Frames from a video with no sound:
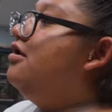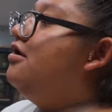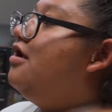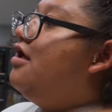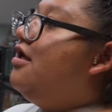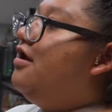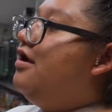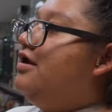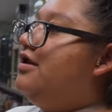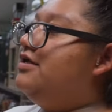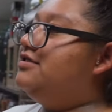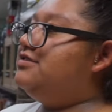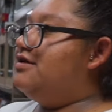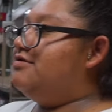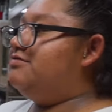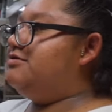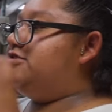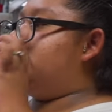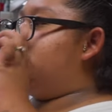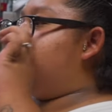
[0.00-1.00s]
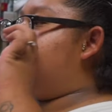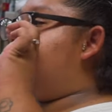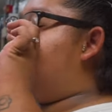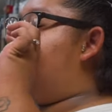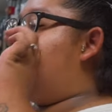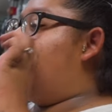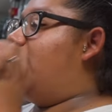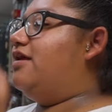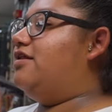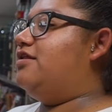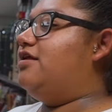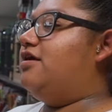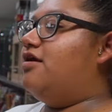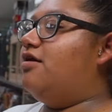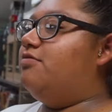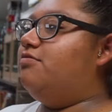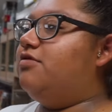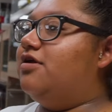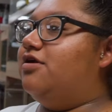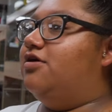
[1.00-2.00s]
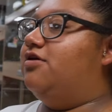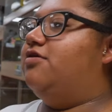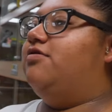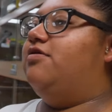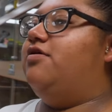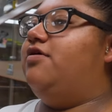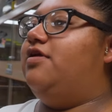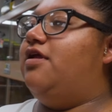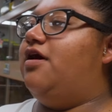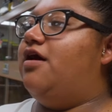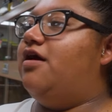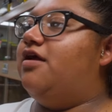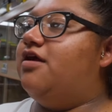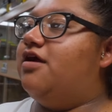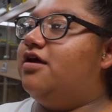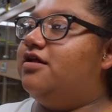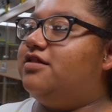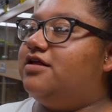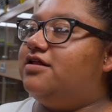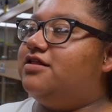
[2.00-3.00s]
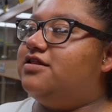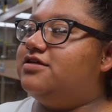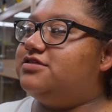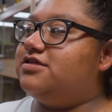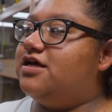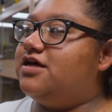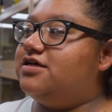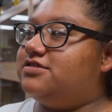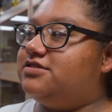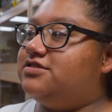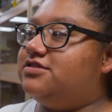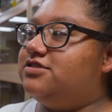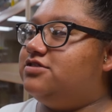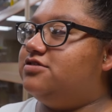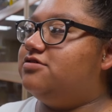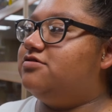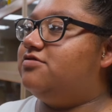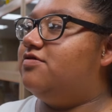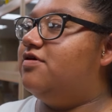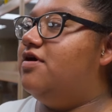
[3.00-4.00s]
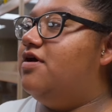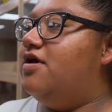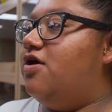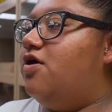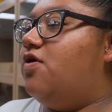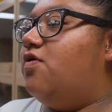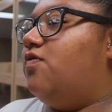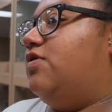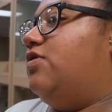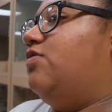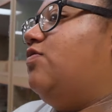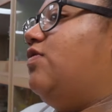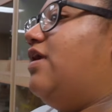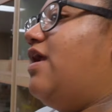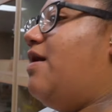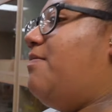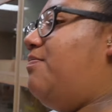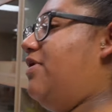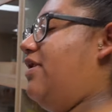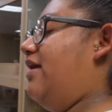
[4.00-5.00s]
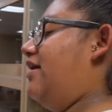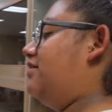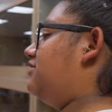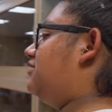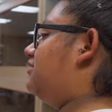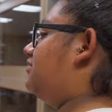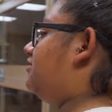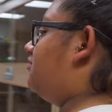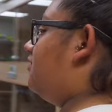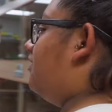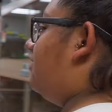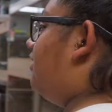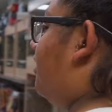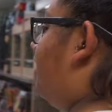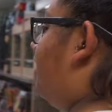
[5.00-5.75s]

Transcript: Not anytime soon. I think I'm gonna grow a lot here. I think this has to do with what I plan to do in